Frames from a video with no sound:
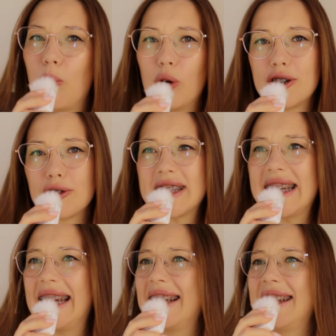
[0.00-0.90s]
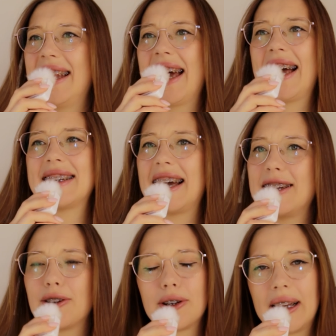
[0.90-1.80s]
I want to say that I
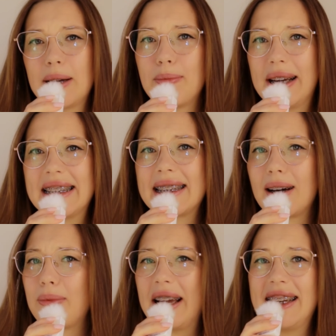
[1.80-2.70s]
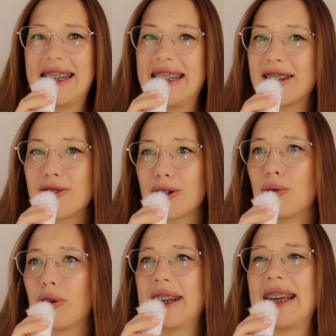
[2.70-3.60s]
totally messed up and didn't
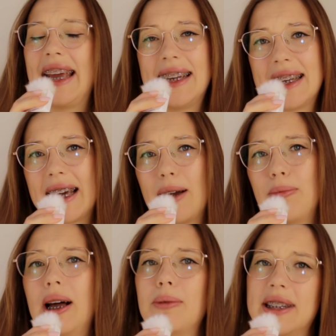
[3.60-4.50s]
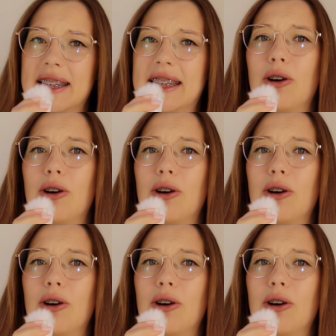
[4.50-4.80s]
record any time lapses